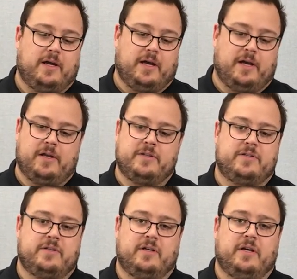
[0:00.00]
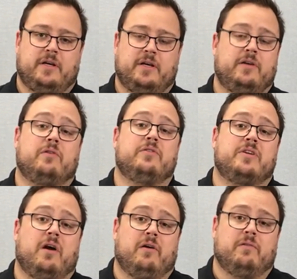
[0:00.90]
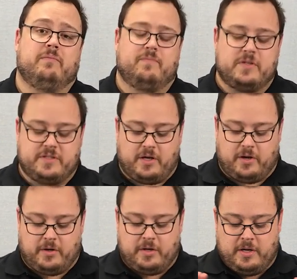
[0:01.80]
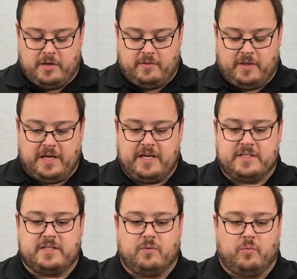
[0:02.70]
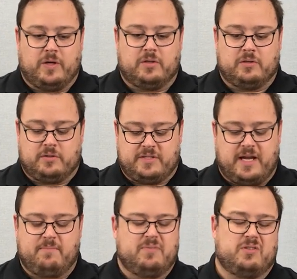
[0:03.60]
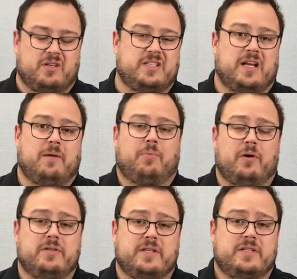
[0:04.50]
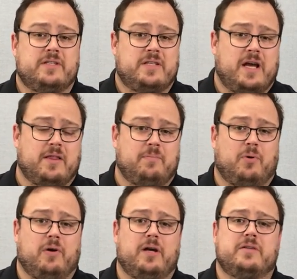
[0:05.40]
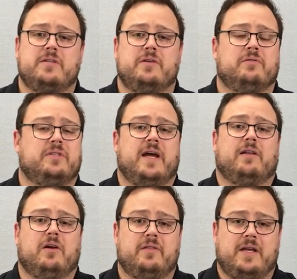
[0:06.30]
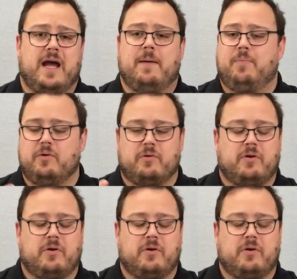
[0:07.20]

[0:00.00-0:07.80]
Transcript: and you're good to go. So these will, same sort of setup process as the other products. You'll download the app, you'll